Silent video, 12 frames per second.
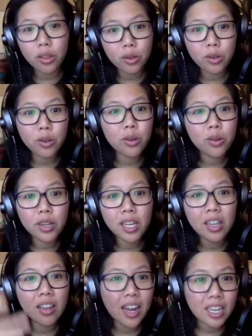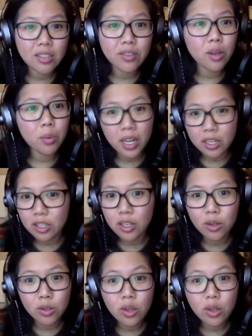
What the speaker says: through in the next few weeks too.